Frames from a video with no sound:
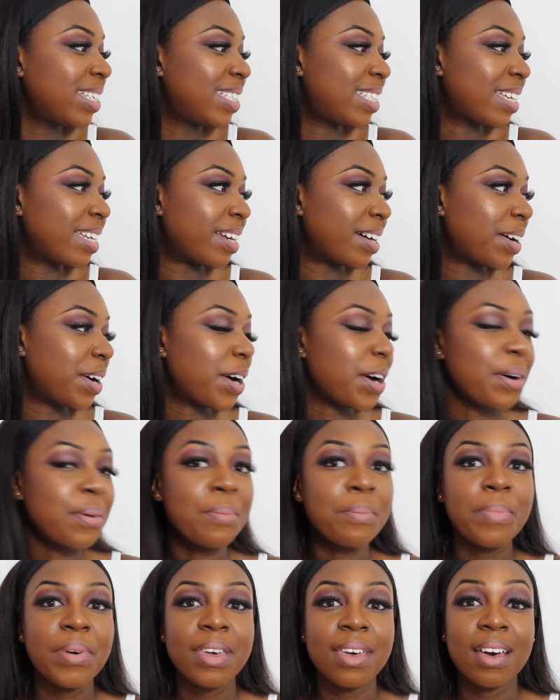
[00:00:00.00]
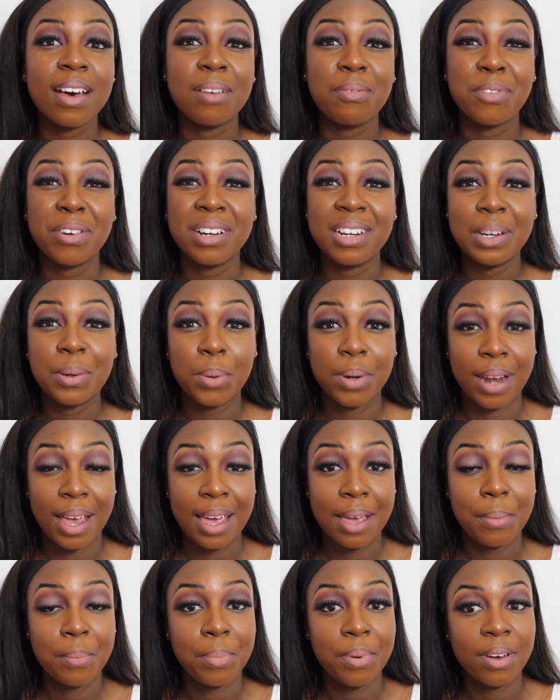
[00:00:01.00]
Dinner. But yeah, I'm running a little
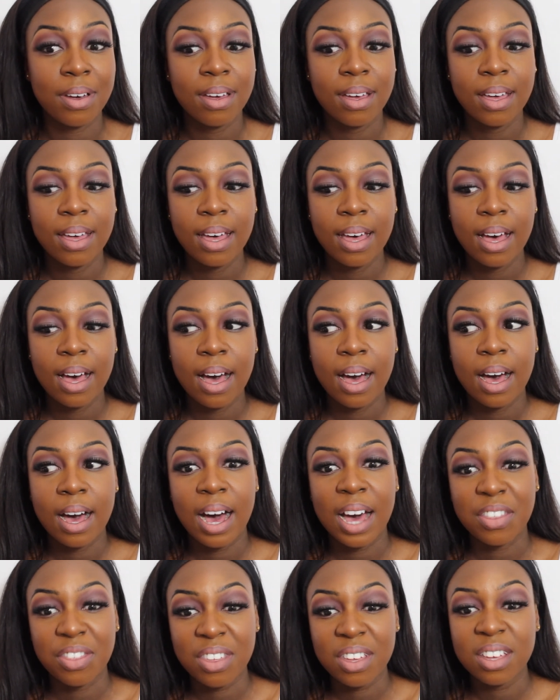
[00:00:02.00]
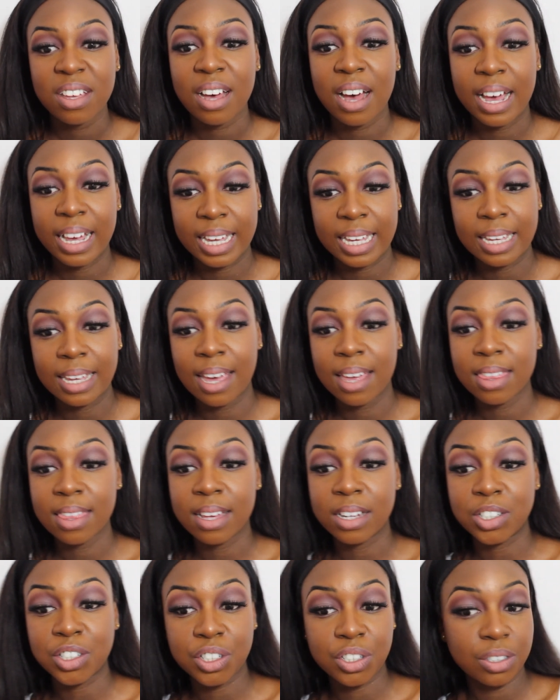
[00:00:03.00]
late, but I think I can get
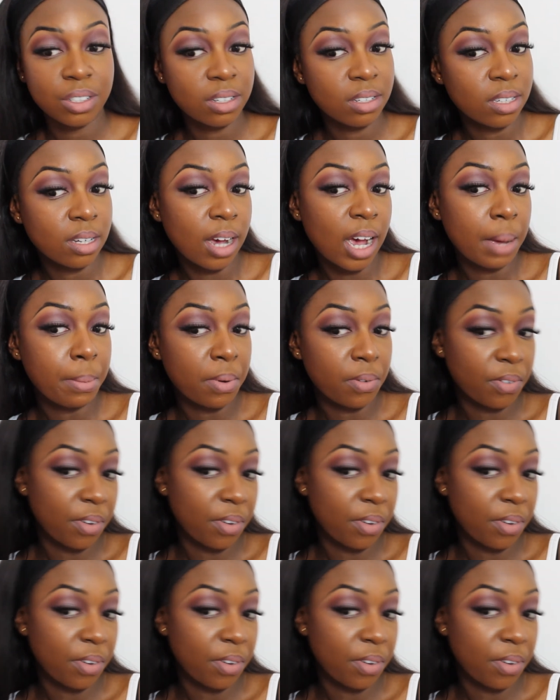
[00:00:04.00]
there just in time